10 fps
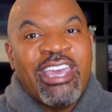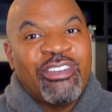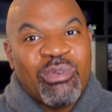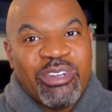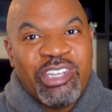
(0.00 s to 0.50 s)
in
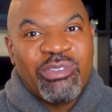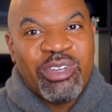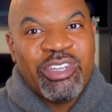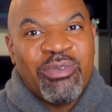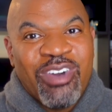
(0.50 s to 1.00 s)

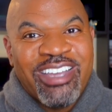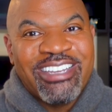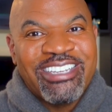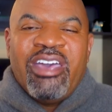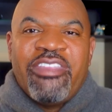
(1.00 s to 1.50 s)

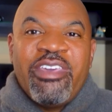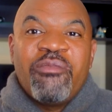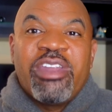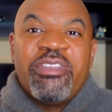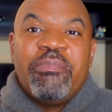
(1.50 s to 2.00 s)
2021. I
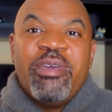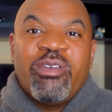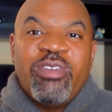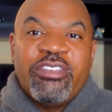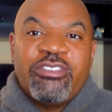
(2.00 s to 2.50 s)
think one of the
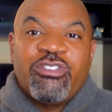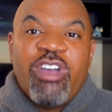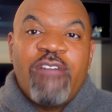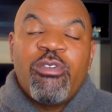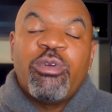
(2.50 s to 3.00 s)
big reasons
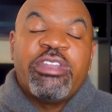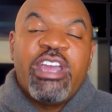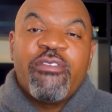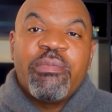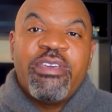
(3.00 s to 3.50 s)
travel will
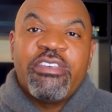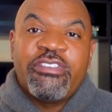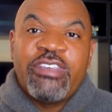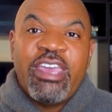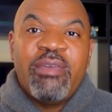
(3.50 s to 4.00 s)
never be the
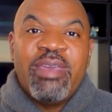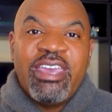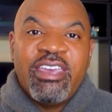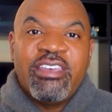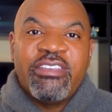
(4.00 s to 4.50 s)
same
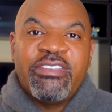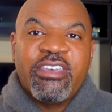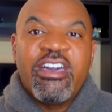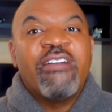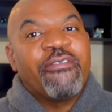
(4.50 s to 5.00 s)
is
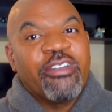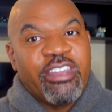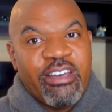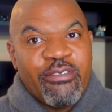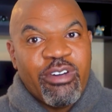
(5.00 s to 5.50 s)
the comfort
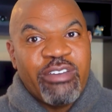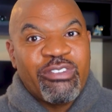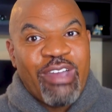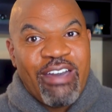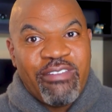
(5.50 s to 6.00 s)
level of
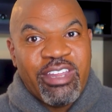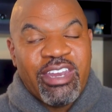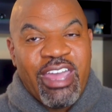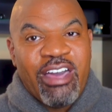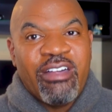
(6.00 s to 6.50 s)

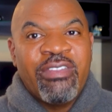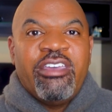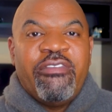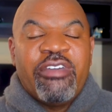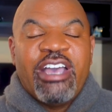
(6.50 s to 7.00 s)
traveling now.
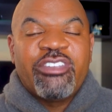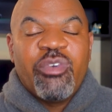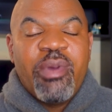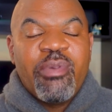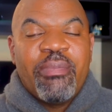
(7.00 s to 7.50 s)
If you guys
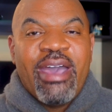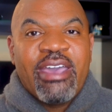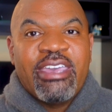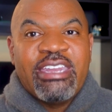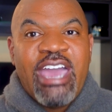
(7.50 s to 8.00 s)
can remember
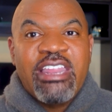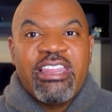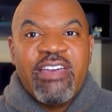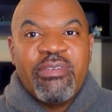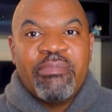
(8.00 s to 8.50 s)
back in
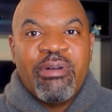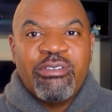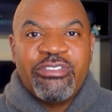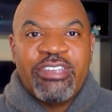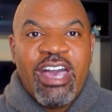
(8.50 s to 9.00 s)
9-11
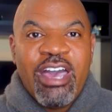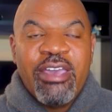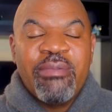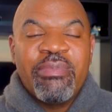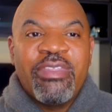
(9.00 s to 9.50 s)

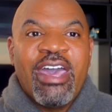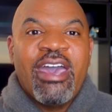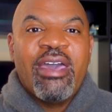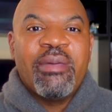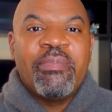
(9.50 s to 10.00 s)
post-time
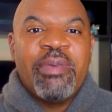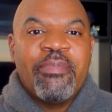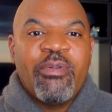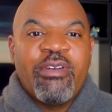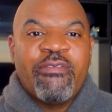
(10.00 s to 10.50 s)
that
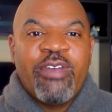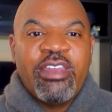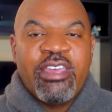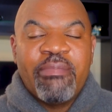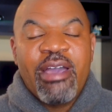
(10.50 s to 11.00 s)
people were afraid
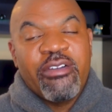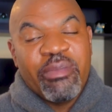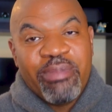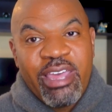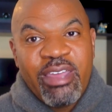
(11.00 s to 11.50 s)
to get back on
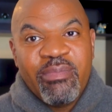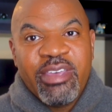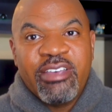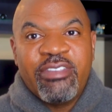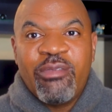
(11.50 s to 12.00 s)
the plane
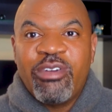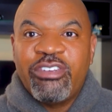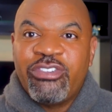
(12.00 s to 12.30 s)
because they weren't